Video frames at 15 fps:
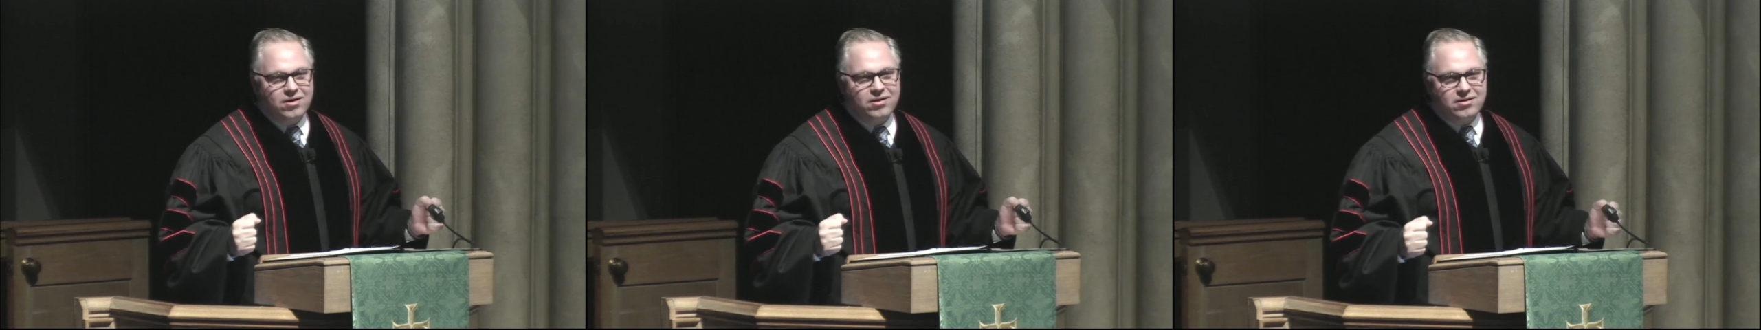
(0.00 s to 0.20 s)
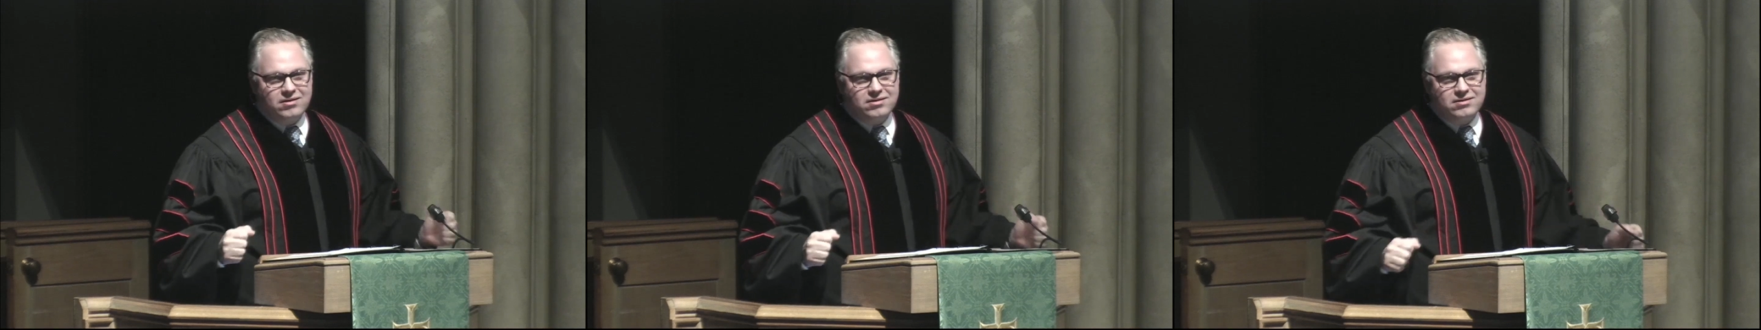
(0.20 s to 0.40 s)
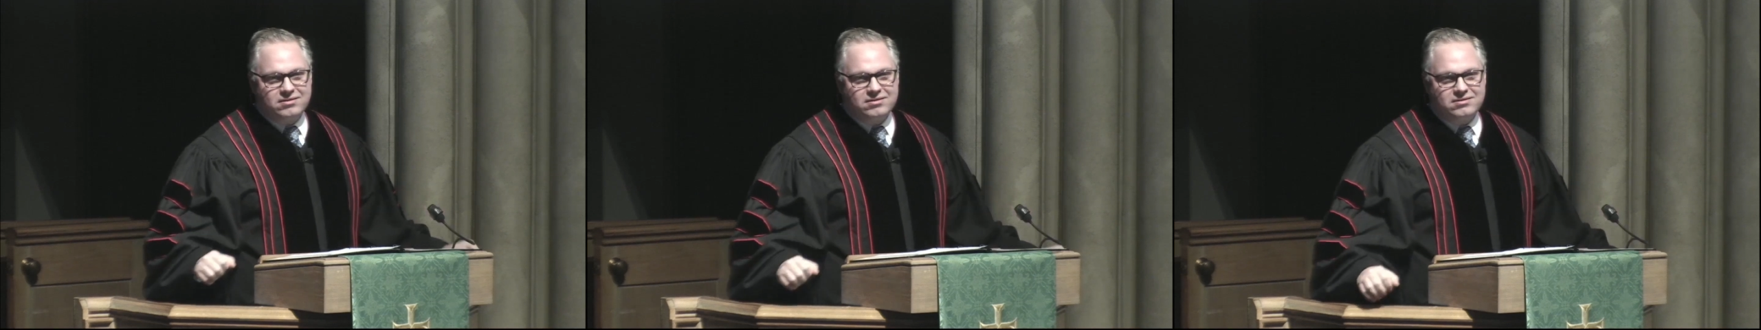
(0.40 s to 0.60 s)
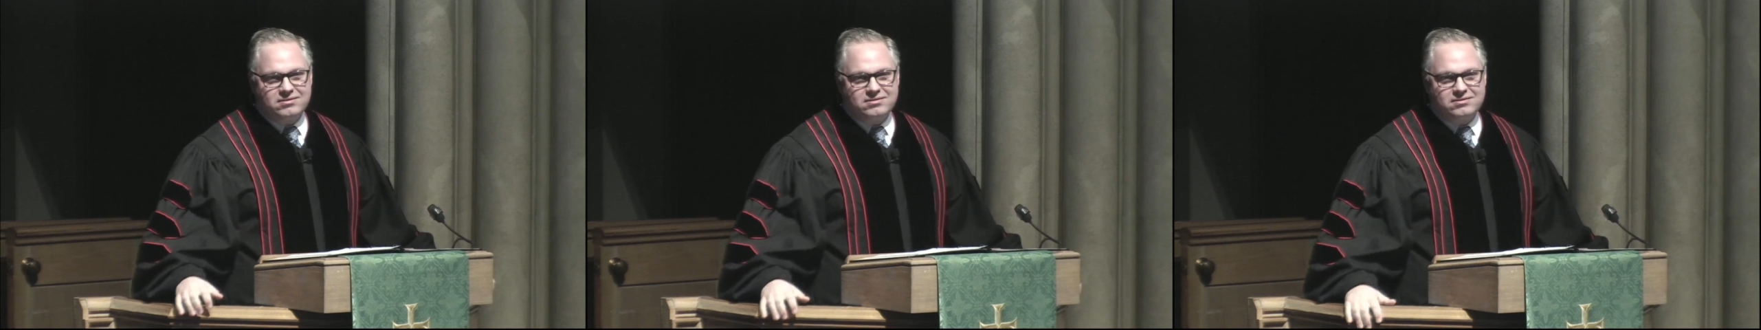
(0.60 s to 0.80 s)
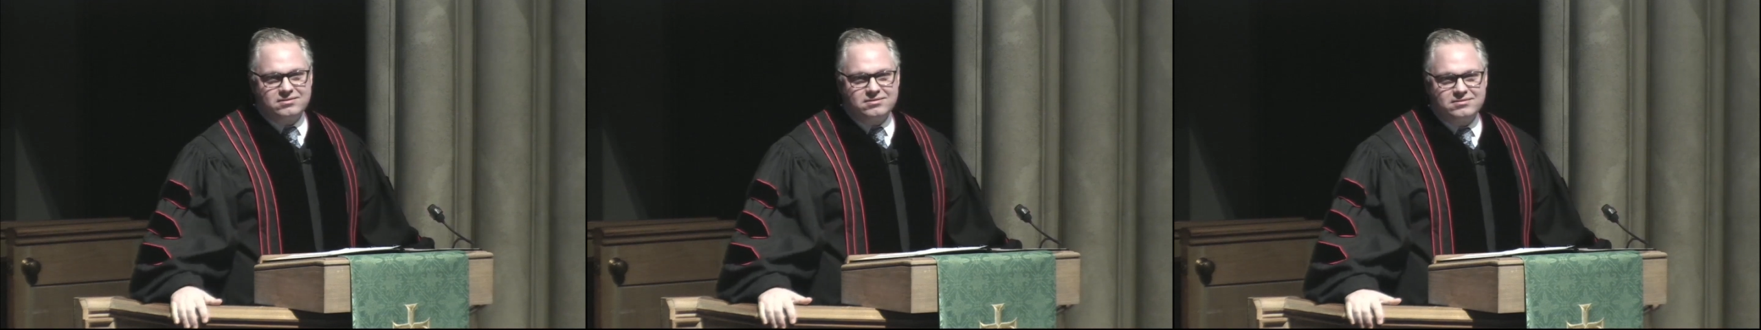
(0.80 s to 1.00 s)

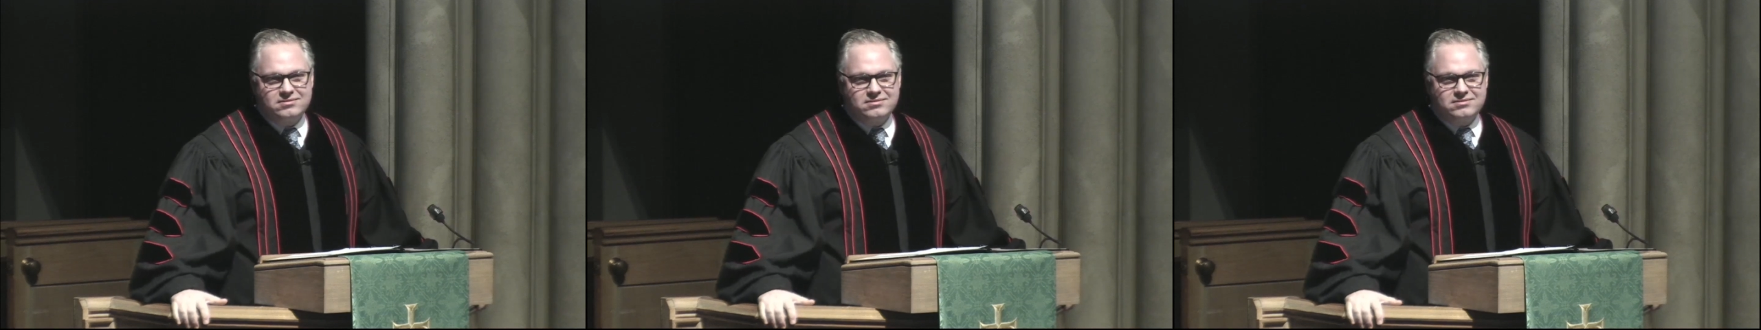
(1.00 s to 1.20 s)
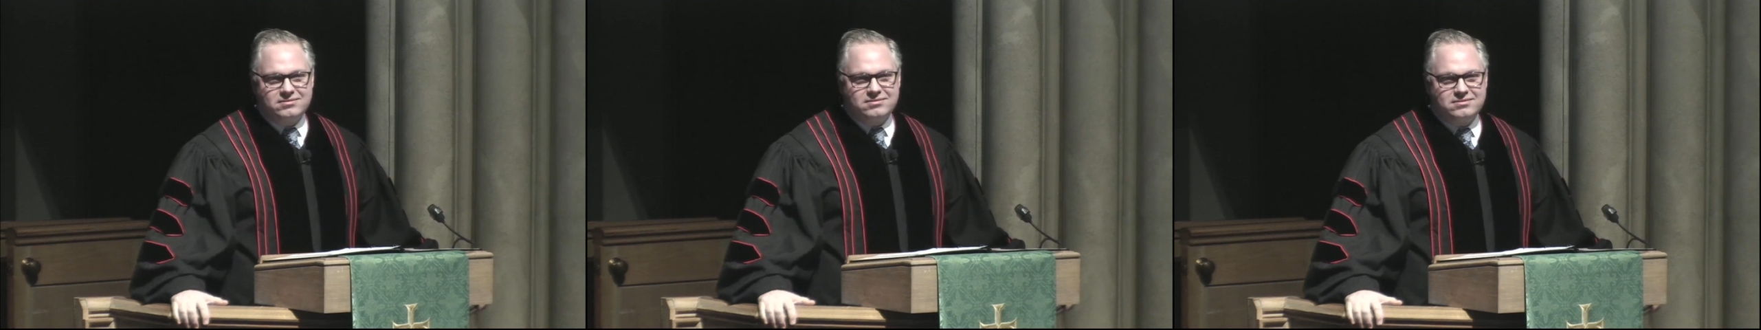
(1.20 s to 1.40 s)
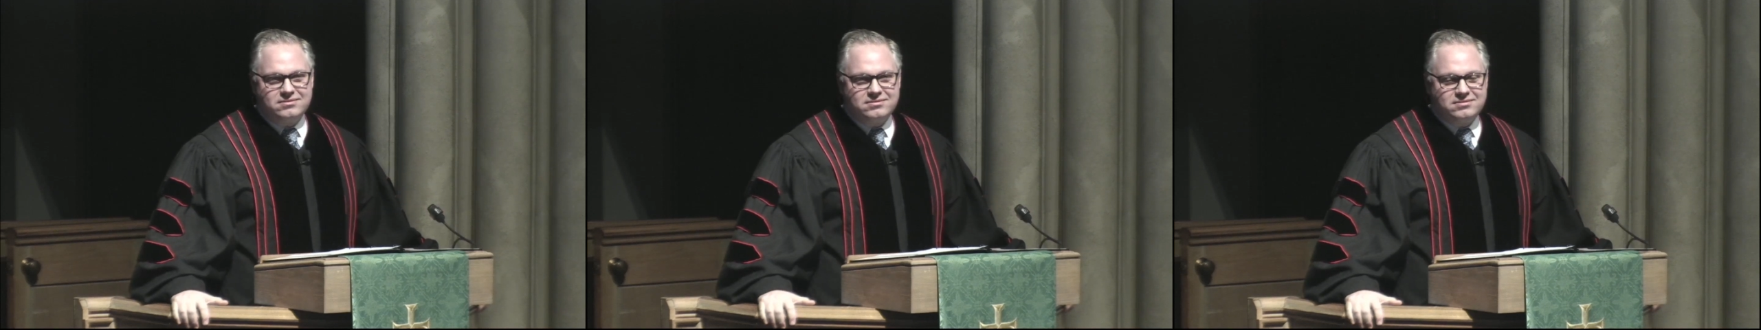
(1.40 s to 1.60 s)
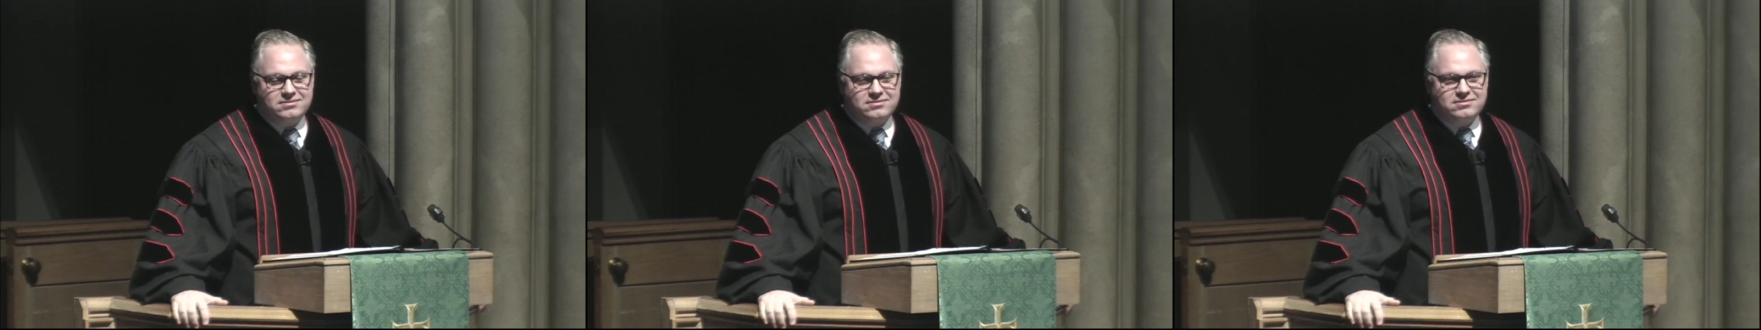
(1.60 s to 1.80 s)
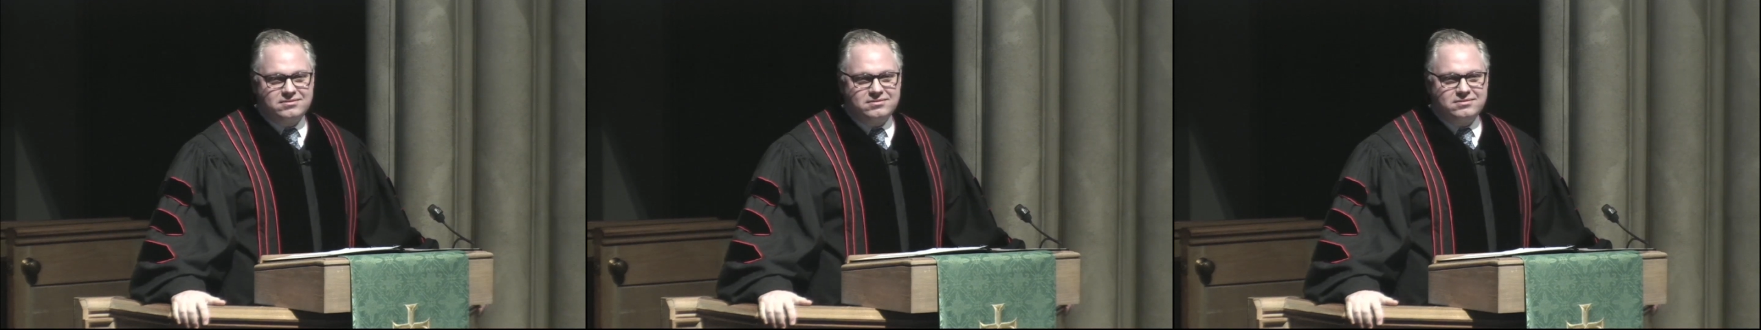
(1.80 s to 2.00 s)

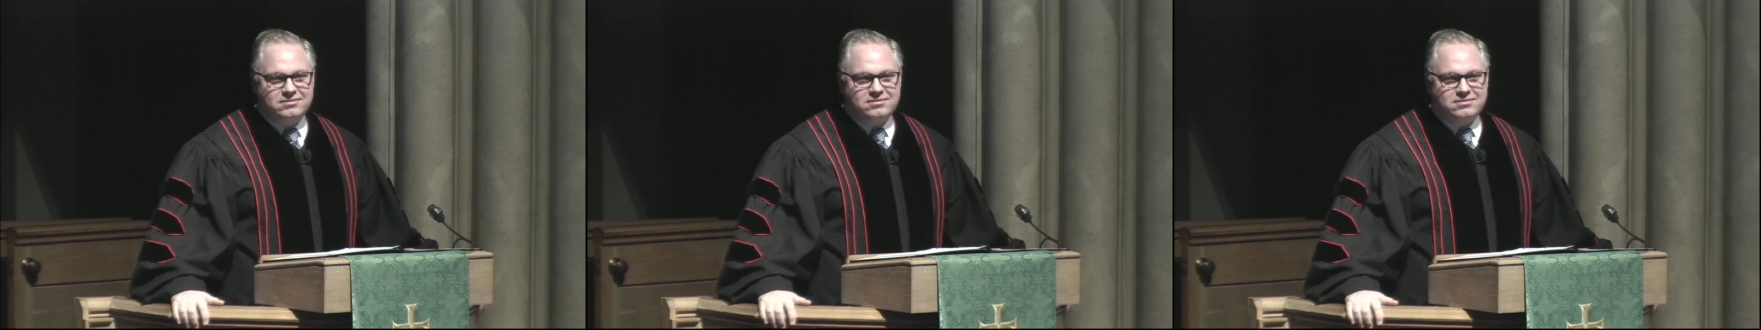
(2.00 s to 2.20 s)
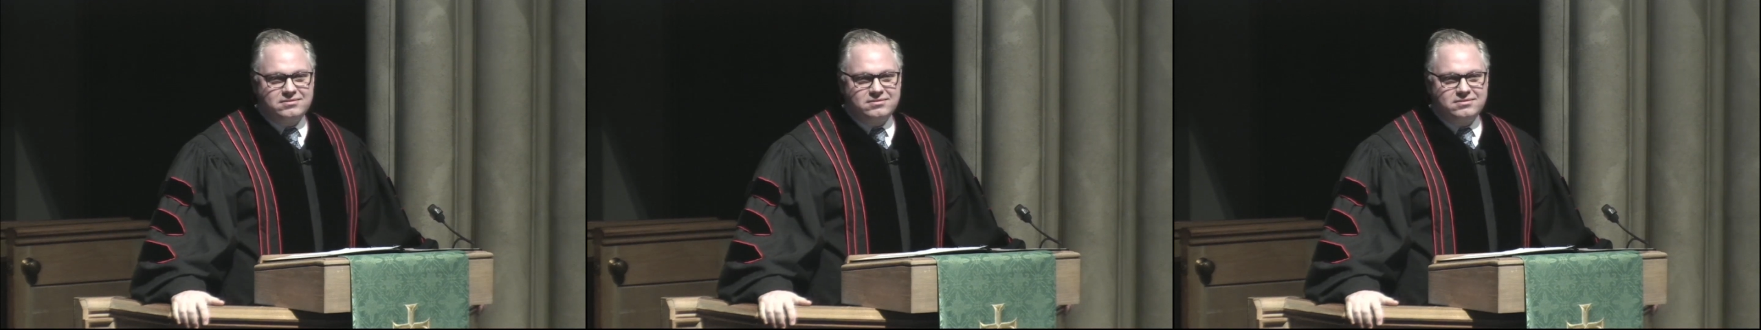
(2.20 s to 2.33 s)
Nothing is said.